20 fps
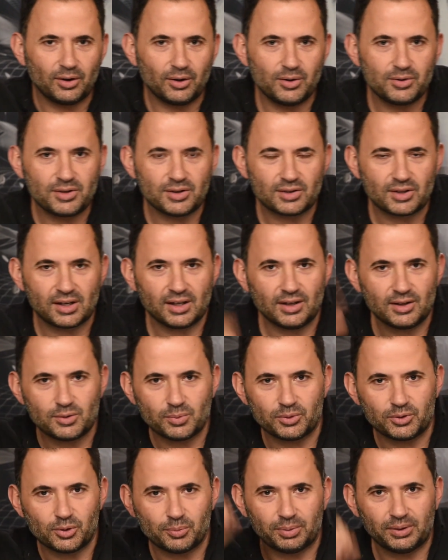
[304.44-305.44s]
the hose as kids
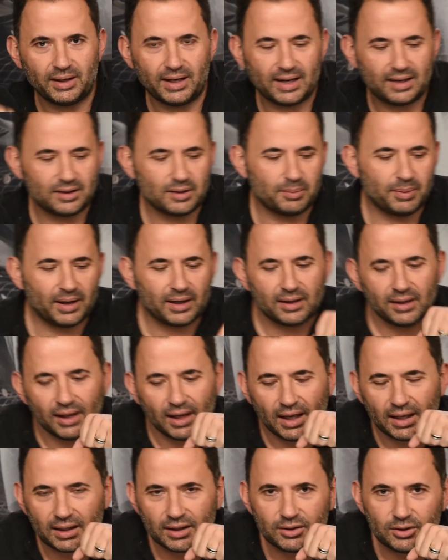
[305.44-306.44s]
when you're playing in the
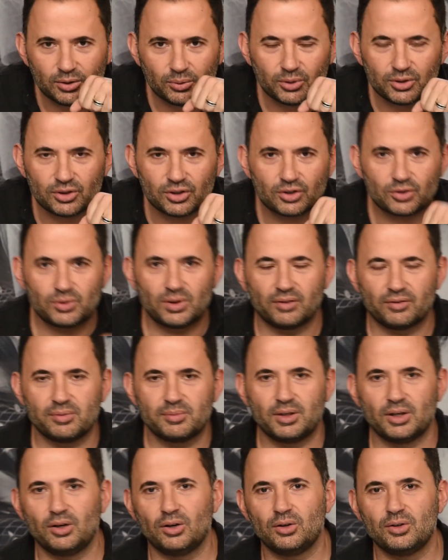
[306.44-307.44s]
backyard and you would just drink
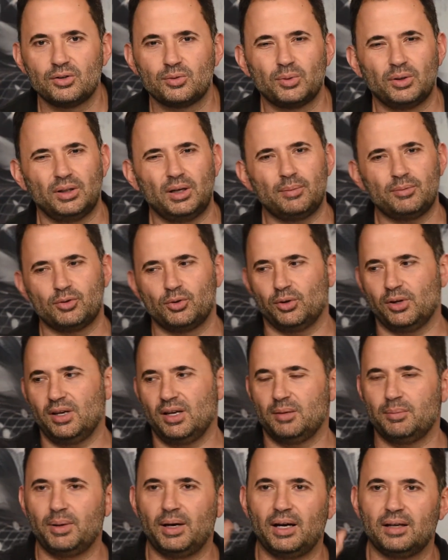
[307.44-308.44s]
from the hose. Well, I'm
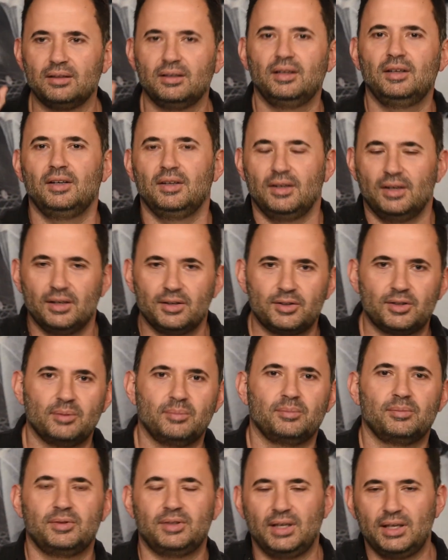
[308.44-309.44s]
talking about
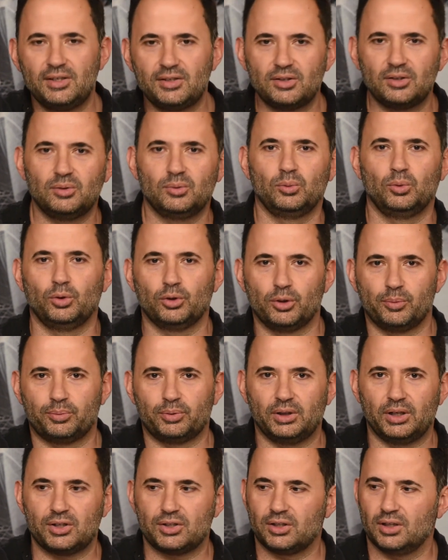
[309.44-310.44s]
some decent water
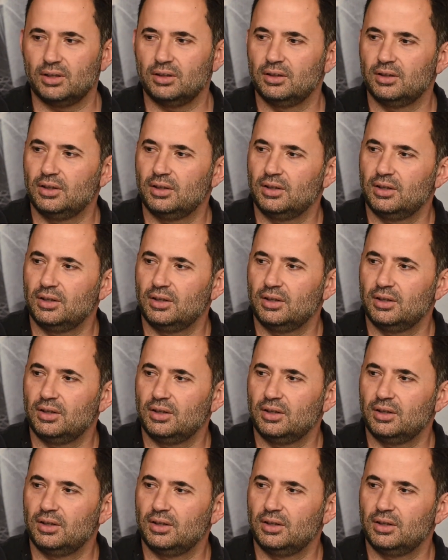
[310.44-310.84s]
pressure.